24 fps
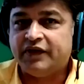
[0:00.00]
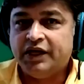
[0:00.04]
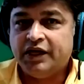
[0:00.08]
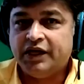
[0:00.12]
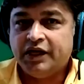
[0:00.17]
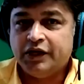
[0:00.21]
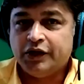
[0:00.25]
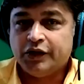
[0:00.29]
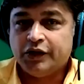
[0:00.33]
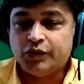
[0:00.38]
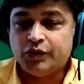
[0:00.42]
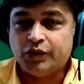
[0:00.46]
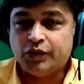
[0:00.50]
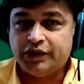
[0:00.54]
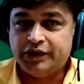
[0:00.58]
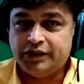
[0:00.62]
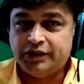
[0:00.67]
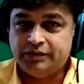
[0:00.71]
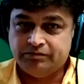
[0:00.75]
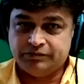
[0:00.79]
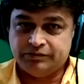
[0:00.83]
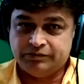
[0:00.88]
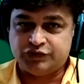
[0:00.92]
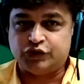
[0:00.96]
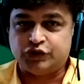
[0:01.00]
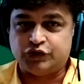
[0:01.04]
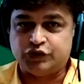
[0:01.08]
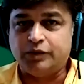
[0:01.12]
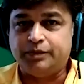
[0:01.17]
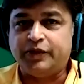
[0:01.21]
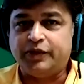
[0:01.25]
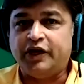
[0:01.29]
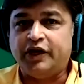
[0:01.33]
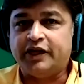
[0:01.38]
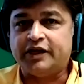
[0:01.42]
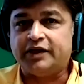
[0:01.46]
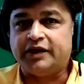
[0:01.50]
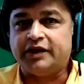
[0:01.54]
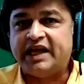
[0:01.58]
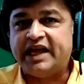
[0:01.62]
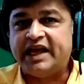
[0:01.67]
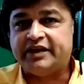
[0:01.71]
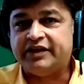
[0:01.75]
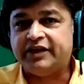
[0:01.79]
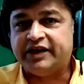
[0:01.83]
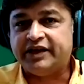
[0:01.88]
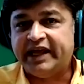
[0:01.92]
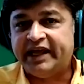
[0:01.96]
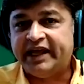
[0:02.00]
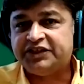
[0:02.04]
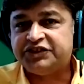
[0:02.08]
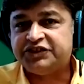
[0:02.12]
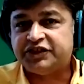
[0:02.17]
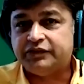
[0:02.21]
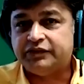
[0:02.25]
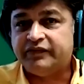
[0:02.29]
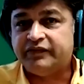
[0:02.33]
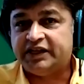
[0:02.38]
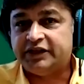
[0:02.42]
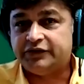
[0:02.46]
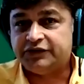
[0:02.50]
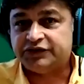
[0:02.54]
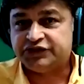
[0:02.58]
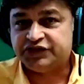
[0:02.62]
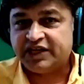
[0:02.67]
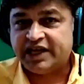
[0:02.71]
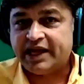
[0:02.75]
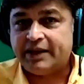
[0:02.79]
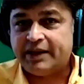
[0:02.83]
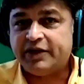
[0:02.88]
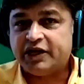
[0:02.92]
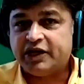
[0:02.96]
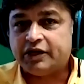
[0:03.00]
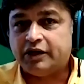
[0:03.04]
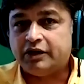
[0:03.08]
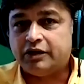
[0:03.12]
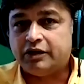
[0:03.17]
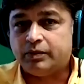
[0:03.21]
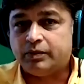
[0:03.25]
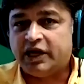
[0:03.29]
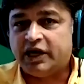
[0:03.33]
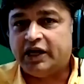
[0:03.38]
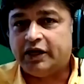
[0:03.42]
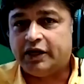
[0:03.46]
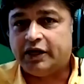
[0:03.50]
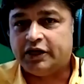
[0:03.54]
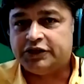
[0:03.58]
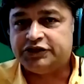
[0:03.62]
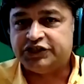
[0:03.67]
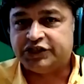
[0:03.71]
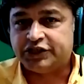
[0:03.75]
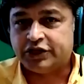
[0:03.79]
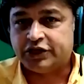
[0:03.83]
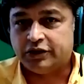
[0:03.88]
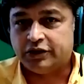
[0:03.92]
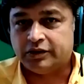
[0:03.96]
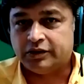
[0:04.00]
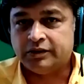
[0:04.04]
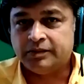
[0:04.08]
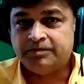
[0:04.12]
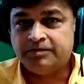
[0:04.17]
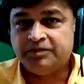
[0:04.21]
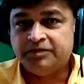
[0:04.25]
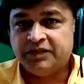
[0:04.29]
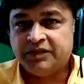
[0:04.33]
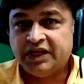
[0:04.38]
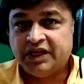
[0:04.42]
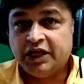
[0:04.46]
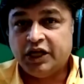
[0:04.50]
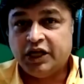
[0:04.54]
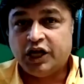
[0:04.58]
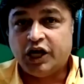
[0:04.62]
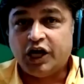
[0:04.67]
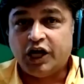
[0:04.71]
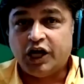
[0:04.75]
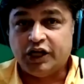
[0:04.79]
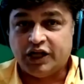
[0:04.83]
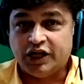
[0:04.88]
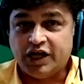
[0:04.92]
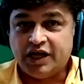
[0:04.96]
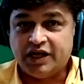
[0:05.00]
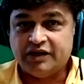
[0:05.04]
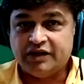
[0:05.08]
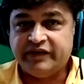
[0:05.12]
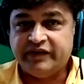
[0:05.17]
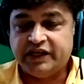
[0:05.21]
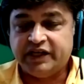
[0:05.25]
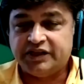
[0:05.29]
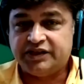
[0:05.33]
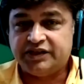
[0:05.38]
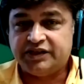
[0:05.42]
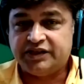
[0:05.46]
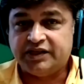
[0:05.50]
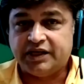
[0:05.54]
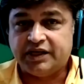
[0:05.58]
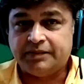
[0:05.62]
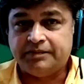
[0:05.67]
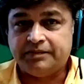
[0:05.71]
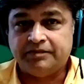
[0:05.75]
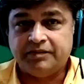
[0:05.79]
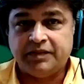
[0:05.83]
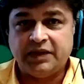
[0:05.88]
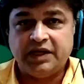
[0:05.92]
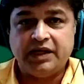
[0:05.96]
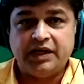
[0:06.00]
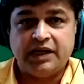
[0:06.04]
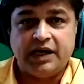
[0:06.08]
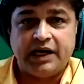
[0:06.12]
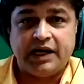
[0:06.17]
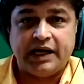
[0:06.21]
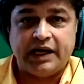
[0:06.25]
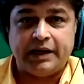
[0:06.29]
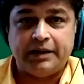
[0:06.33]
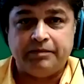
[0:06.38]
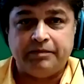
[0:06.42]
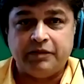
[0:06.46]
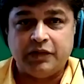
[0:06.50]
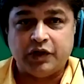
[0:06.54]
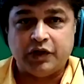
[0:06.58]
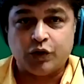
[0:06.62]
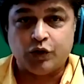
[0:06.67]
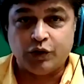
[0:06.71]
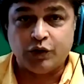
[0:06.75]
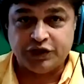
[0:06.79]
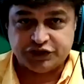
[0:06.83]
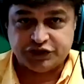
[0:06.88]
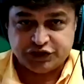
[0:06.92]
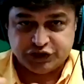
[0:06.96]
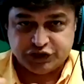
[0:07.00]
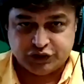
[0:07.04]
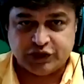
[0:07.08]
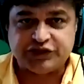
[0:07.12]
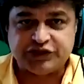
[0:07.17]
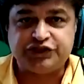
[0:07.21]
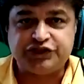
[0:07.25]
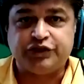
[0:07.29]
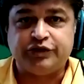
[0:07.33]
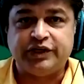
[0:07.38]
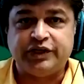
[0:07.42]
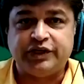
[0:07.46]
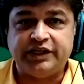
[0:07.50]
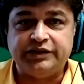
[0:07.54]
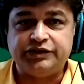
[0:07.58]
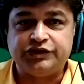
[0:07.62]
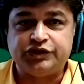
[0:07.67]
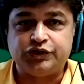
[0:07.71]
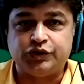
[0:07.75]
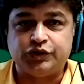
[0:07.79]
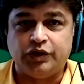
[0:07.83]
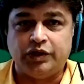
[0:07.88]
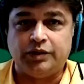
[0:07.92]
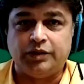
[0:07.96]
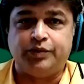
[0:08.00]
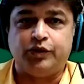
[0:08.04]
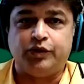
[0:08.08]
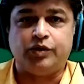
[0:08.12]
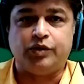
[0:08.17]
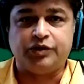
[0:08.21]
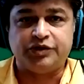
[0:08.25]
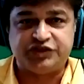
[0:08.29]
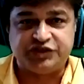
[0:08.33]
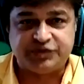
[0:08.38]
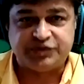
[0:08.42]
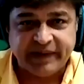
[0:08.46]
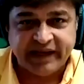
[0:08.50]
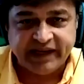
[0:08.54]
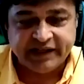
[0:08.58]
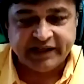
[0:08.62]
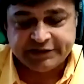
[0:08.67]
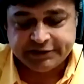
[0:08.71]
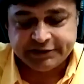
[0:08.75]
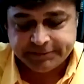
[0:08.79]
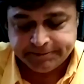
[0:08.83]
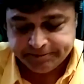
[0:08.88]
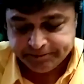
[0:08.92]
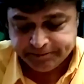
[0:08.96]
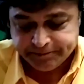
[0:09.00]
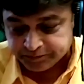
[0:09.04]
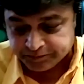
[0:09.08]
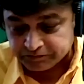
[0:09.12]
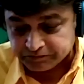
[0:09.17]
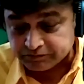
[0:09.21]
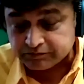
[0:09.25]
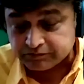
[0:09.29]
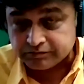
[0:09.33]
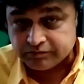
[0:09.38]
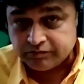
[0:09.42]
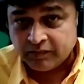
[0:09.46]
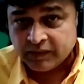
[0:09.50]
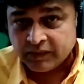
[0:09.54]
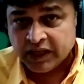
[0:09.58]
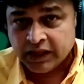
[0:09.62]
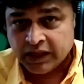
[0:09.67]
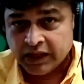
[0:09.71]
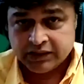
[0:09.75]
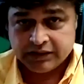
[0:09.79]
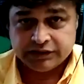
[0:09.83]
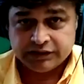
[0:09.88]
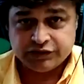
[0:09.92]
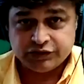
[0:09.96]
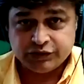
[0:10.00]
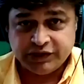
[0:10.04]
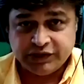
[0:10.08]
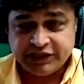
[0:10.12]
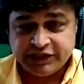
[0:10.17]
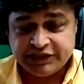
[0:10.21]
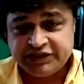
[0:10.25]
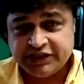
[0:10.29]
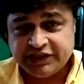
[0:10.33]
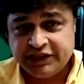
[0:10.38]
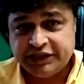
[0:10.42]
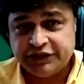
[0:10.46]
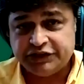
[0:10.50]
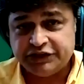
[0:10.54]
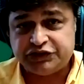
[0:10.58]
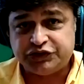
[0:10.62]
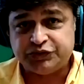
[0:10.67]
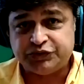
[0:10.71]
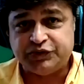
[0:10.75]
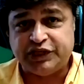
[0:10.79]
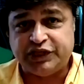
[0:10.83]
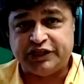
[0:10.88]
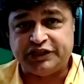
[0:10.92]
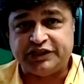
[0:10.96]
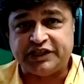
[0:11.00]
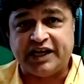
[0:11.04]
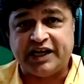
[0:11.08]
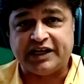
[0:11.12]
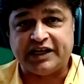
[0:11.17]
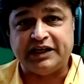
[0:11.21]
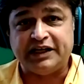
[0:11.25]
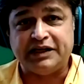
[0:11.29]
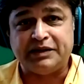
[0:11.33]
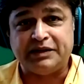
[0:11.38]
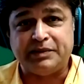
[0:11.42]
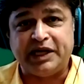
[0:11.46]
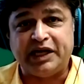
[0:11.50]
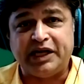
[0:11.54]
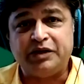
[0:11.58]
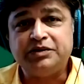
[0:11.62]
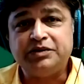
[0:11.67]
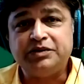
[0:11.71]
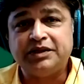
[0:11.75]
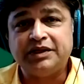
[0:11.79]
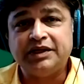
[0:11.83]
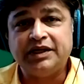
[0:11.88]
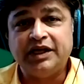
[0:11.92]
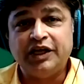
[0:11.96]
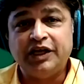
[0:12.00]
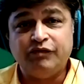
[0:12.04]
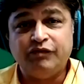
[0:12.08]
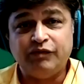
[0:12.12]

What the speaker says: good soil particle aggregation, whether it's chemical or biological, along with good structure in soil pore space. Sodicity issue we are talking about will